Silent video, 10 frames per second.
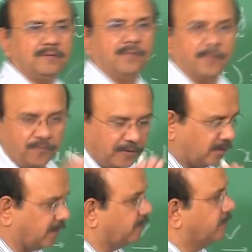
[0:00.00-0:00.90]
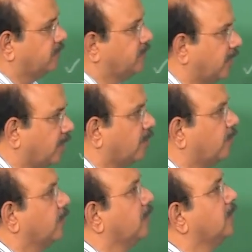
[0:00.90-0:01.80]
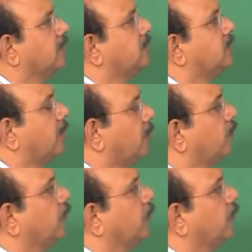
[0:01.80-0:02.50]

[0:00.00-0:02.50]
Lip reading: maybe for the sake of some of